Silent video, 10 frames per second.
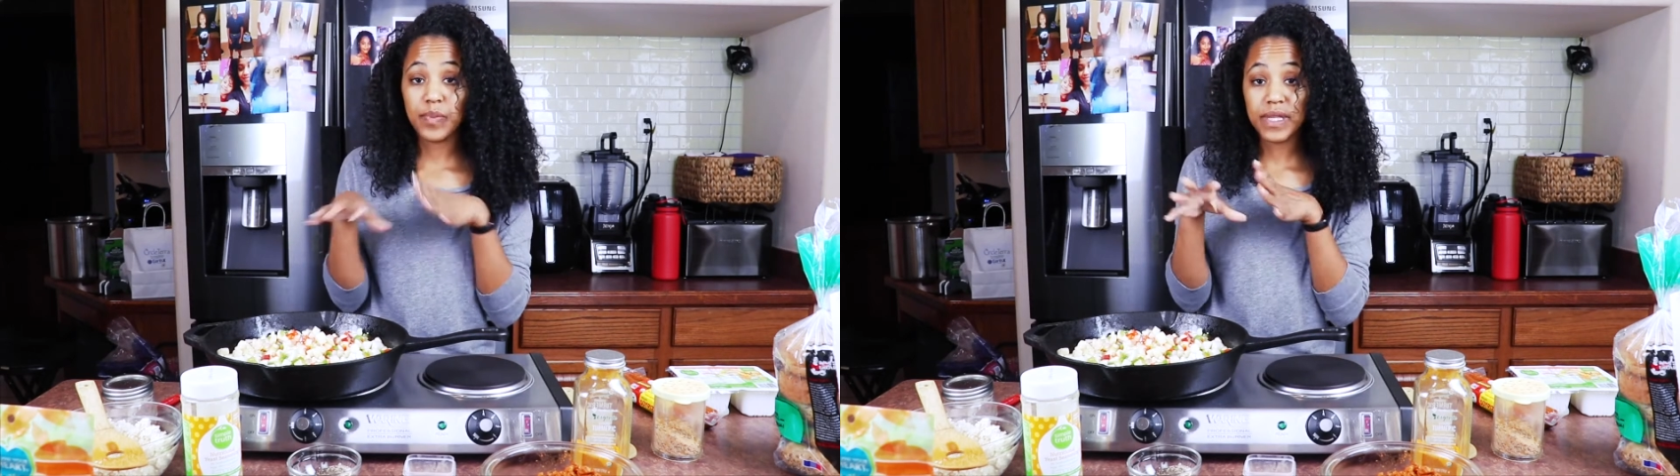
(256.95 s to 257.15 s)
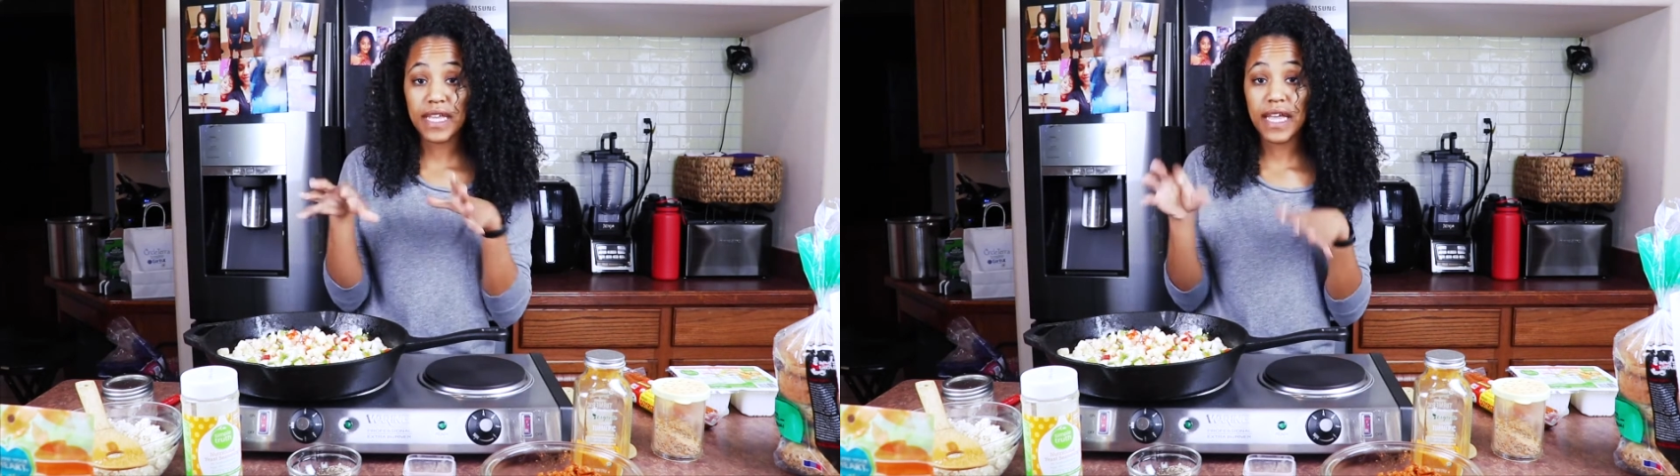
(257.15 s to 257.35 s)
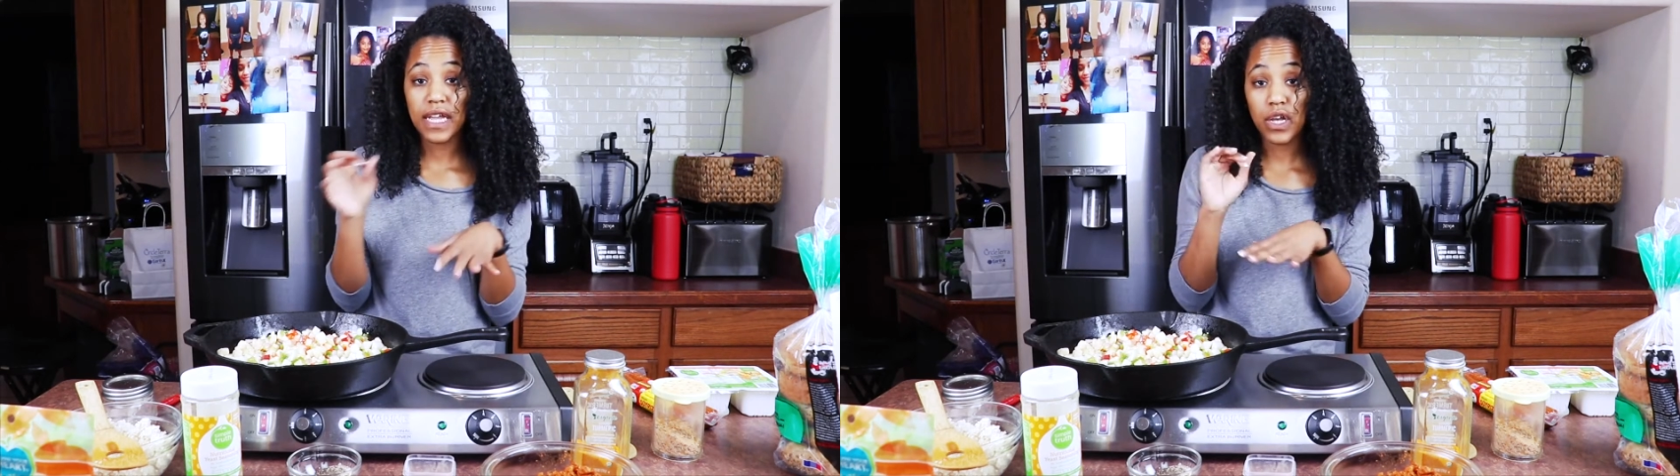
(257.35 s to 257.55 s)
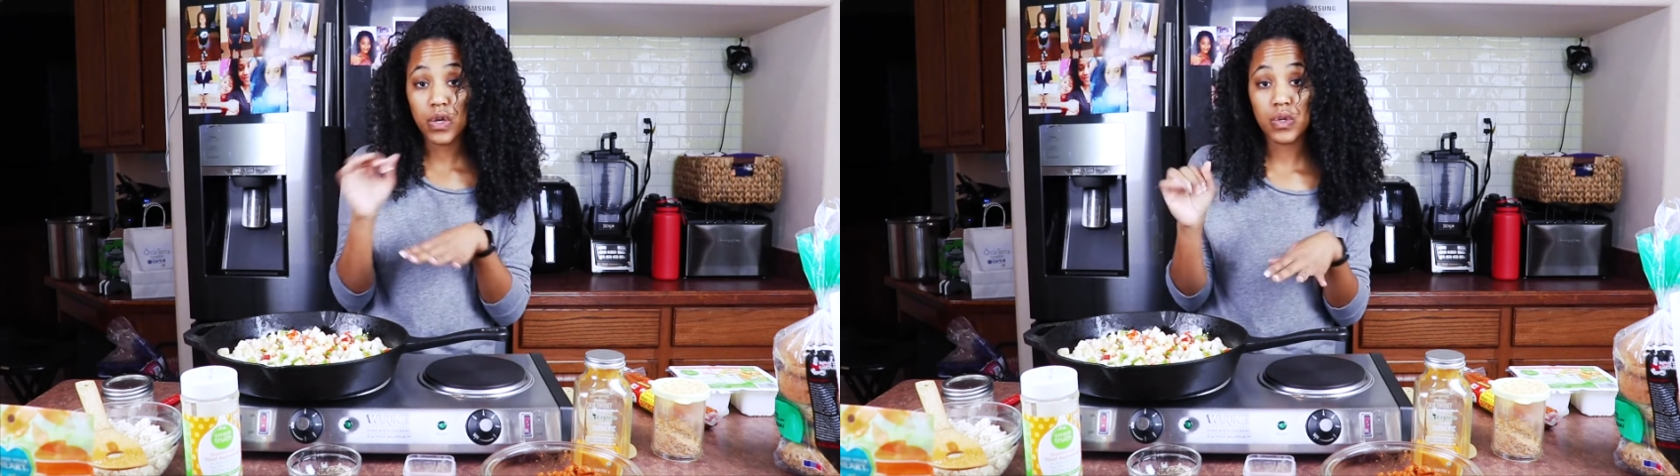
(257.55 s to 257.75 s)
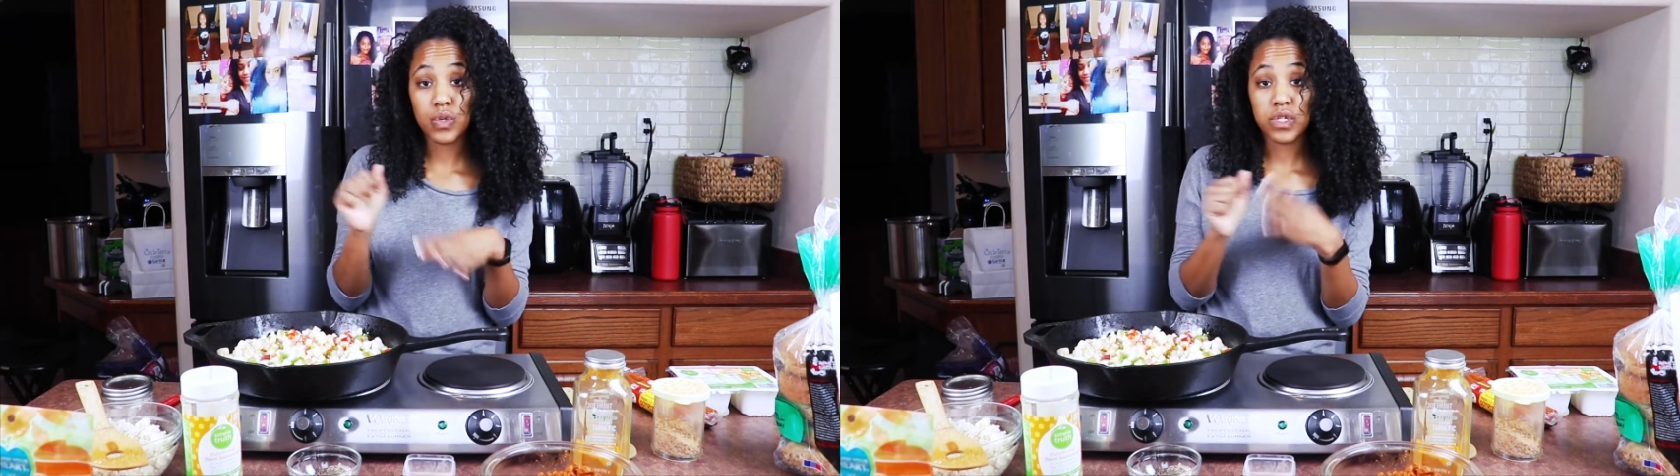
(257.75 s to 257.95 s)

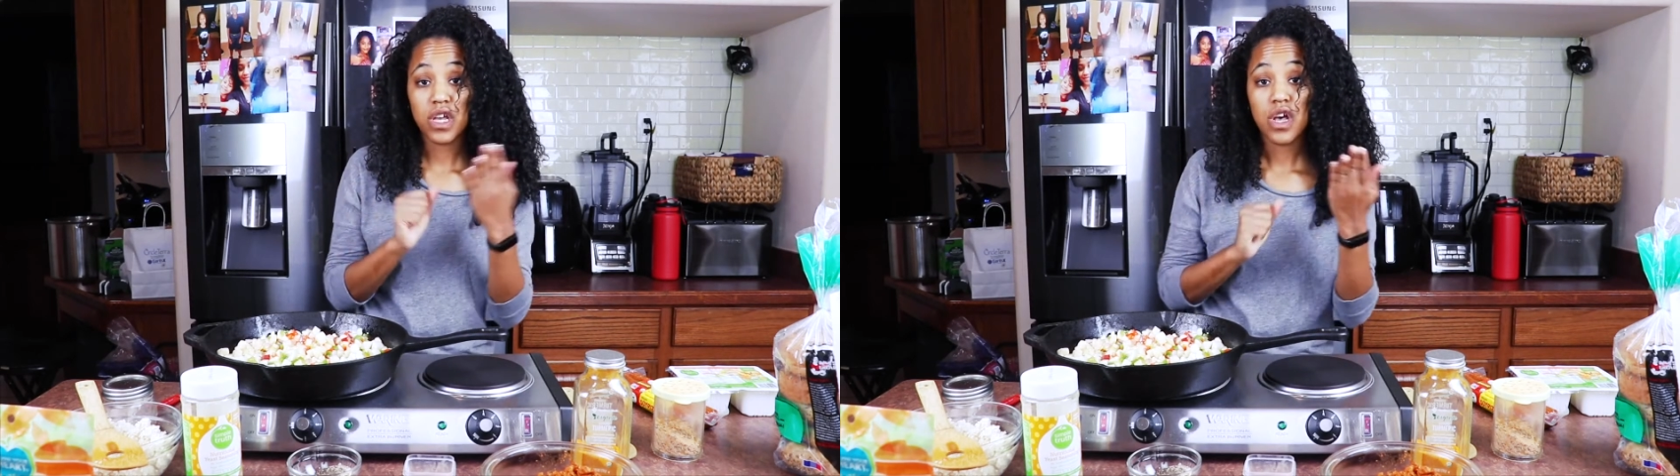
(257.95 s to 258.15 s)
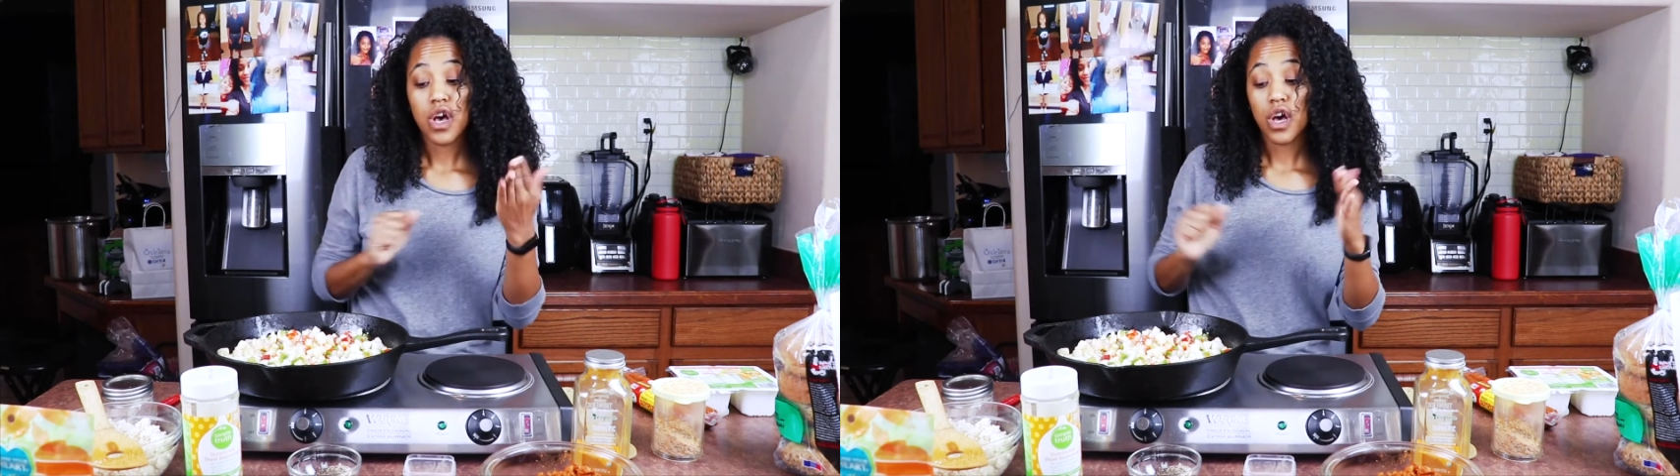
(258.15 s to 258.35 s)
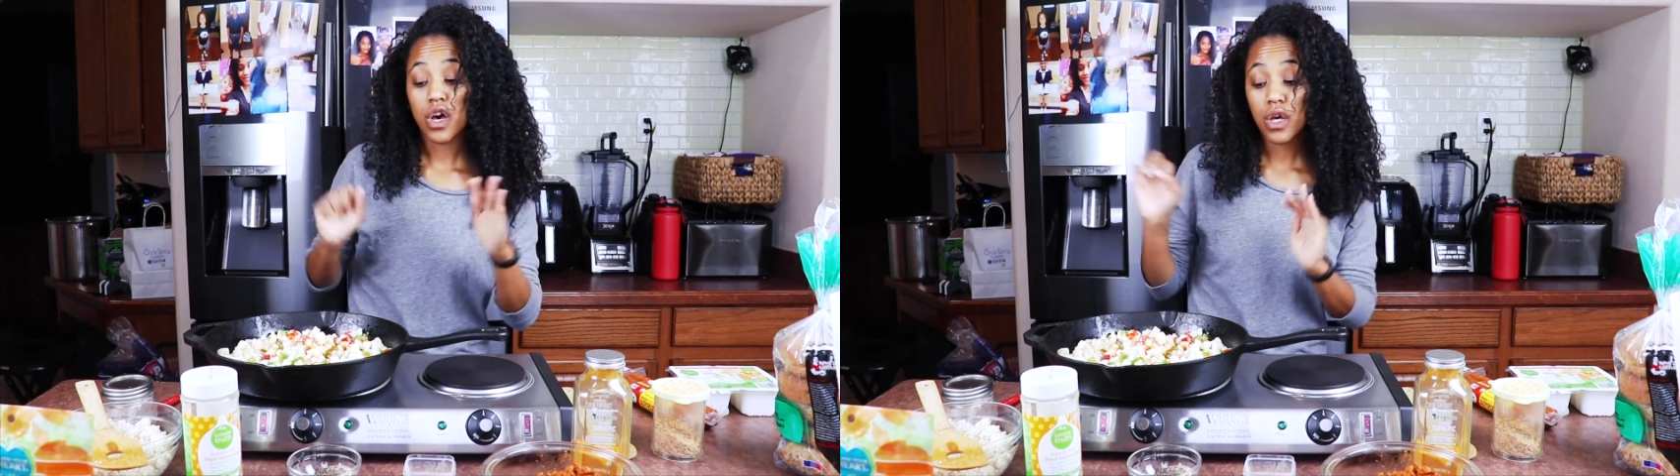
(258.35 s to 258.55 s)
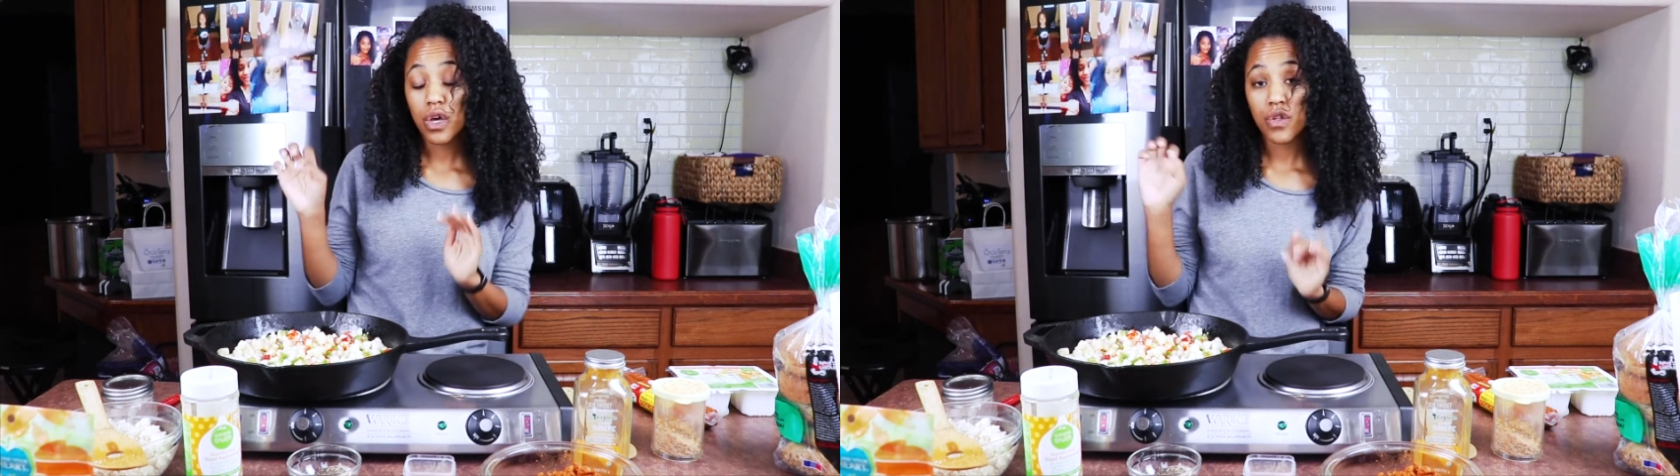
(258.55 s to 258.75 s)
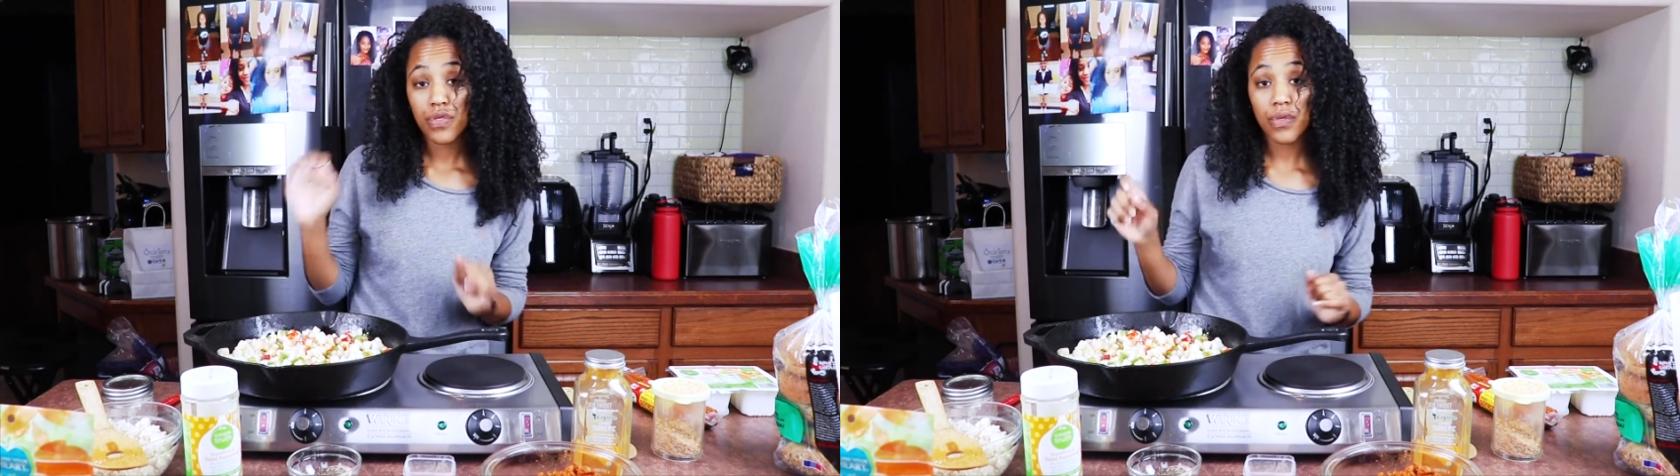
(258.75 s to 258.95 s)
potatoes cook
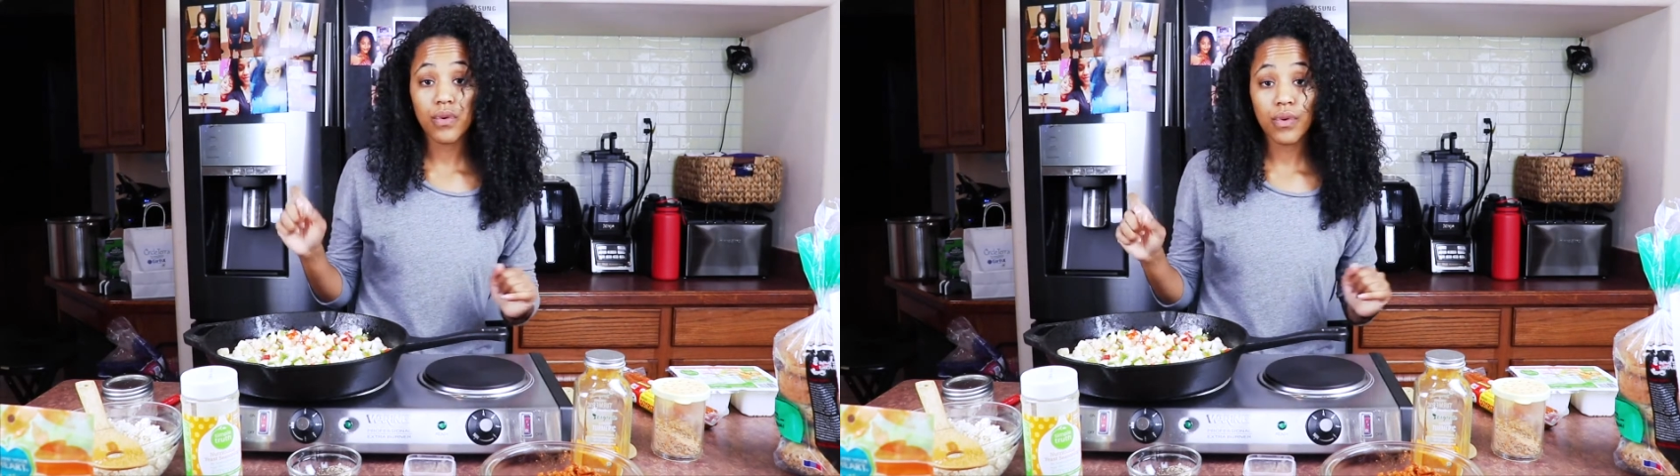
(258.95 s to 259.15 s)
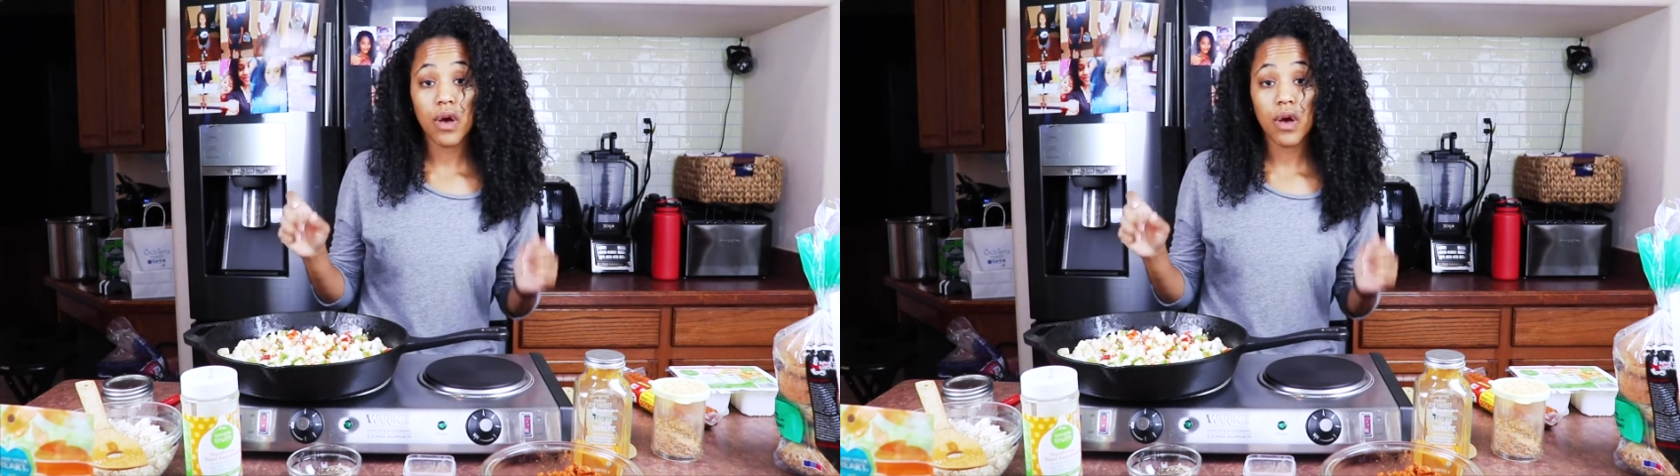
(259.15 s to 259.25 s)
through.